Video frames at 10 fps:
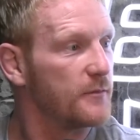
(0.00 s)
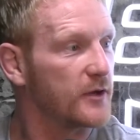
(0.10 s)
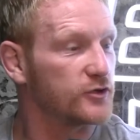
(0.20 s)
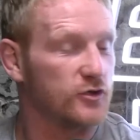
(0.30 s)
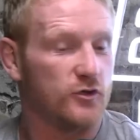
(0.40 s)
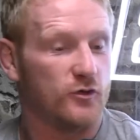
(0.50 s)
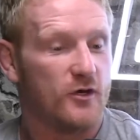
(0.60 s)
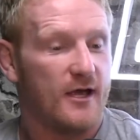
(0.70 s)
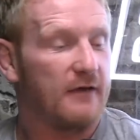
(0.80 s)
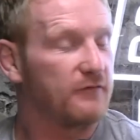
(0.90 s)
Because
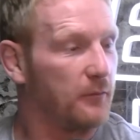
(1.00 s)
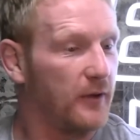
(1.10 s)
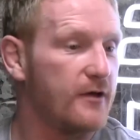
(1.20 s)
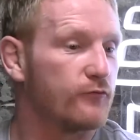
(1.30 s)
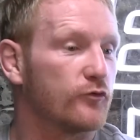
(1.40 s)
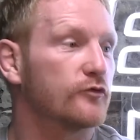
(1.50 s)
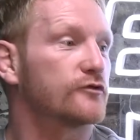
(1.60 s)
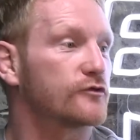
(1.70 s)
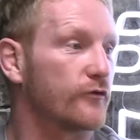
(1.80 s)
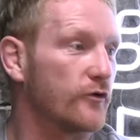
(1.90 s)
if the player
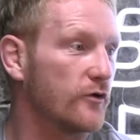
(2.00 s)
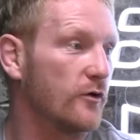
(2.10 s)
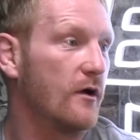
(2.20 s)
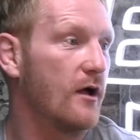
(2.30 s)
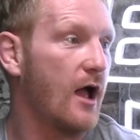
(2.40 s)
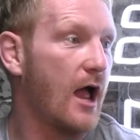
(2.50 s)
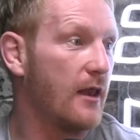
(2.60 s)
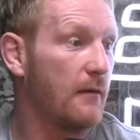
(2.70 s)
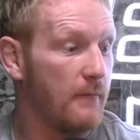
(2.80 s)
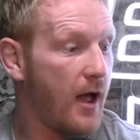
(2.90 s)
runs through you
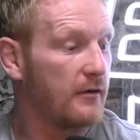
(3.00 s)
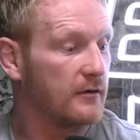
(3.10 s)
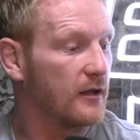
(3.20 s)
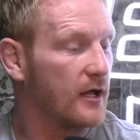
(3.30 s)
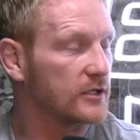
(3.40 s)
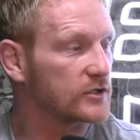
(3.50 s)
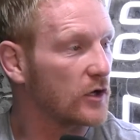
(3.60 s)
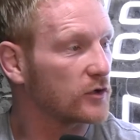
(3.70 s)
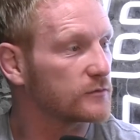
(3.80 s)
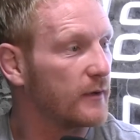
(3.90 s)
and
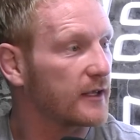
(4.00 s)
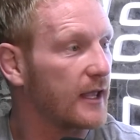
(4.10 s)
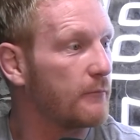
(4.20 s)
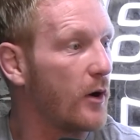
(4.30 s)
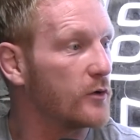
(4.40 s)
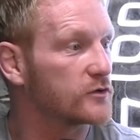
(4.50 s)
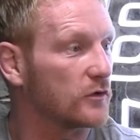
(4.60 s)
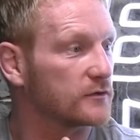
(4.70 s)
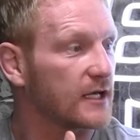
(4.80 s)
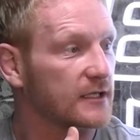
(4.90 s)
starts getting
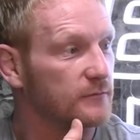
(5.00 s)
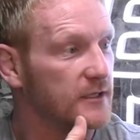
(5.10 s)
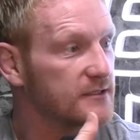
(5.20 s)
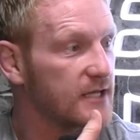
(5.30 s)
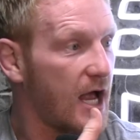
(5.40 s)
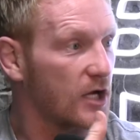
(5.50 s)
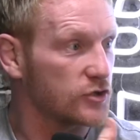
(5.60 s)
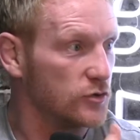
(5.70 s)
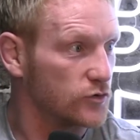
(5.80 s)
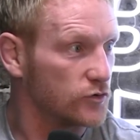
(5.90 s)
post-contact meters, as
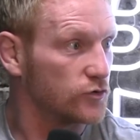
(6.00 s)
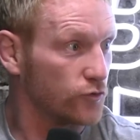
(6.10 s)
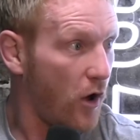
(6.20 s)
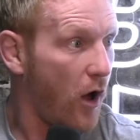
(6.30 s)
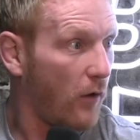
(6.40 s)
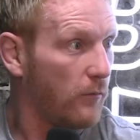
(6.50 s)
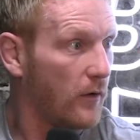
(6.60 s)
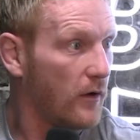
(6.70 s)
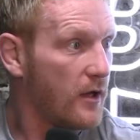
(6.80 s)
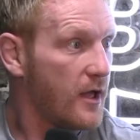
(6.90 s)
you drop,
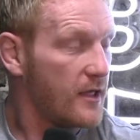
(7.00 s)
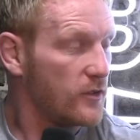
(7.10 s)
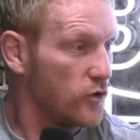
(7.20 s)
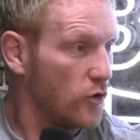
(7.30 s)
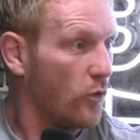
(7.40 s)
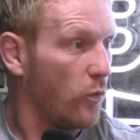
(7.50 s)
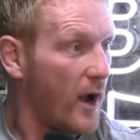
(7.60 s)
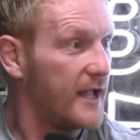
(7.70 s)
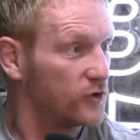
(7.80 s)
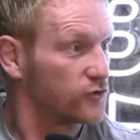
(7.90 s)
your
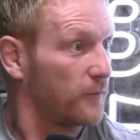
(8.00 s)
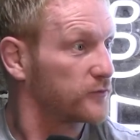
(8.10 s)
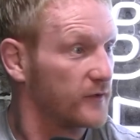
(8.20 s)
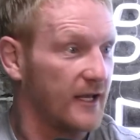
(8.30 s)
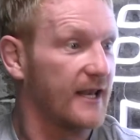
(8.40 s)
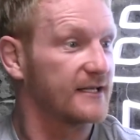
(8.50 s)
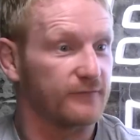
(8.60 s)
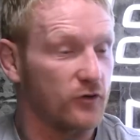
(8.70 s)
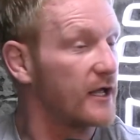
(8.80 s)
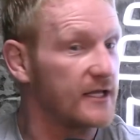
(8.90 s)
weight drops on their legs.
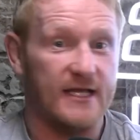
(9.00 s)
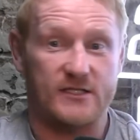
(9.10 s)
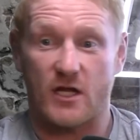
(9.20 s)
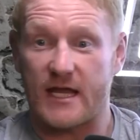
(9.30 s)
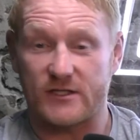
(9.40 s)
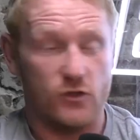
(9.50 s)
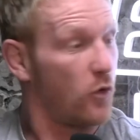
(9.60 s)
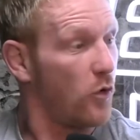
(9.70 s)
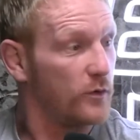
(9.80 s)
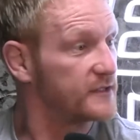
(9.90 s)
It's
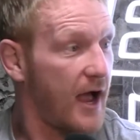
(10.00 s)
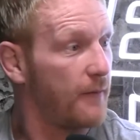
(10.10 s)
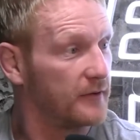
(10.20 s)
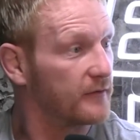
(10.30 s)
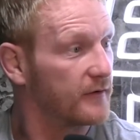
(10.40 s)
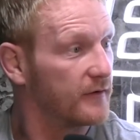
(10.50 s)
always happened.